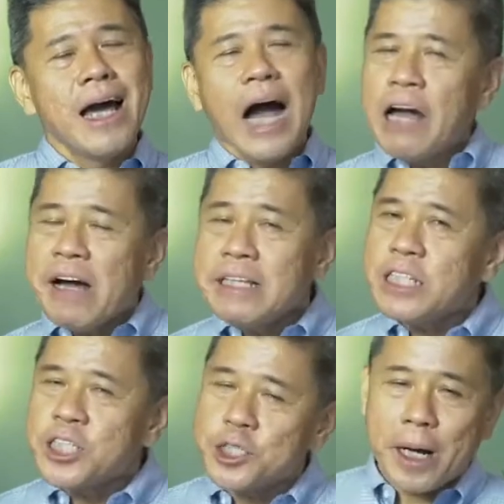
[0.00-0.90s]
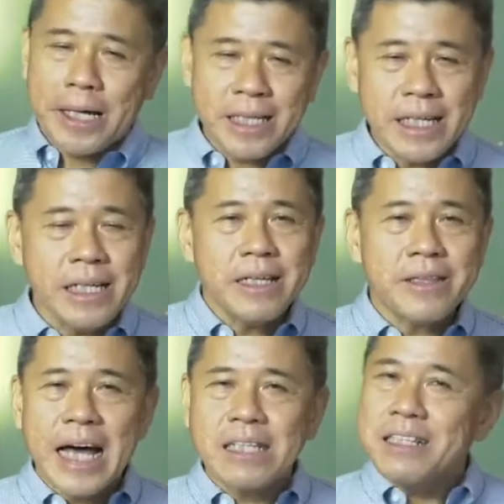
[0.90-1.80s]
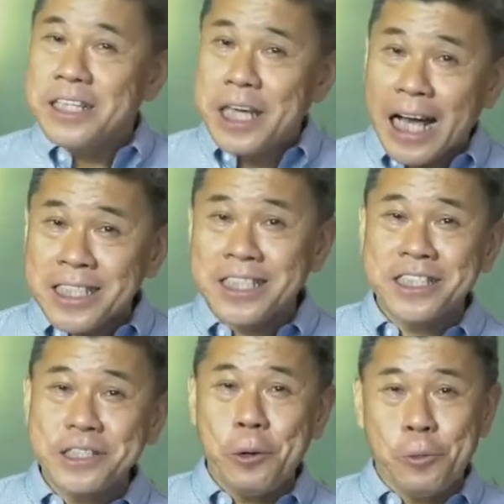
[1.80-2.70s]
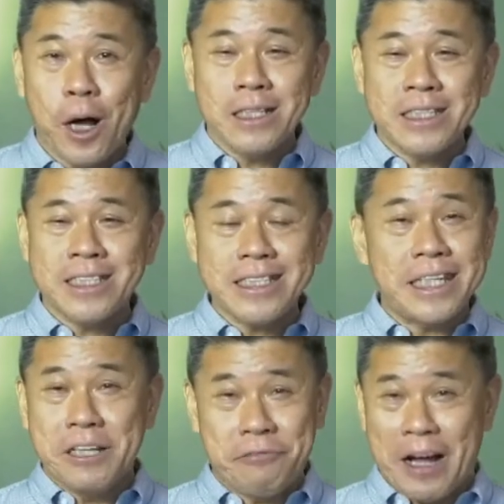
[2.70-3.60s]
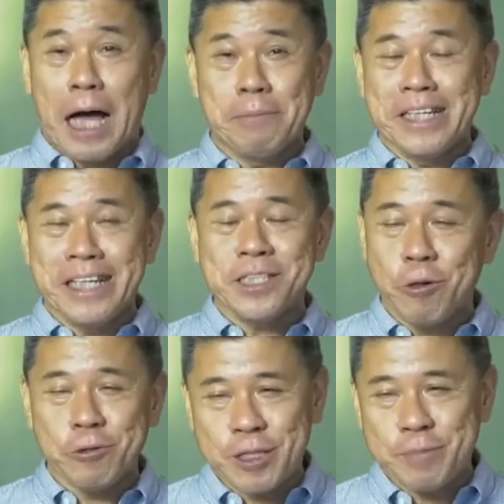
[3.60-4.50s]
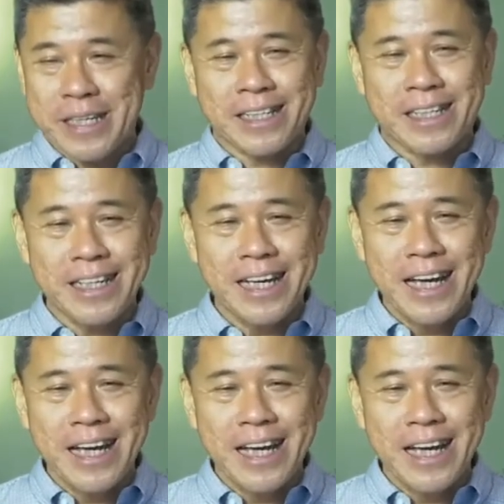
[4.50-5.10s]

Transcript: I find it striking that yes runs in the family, so to speak.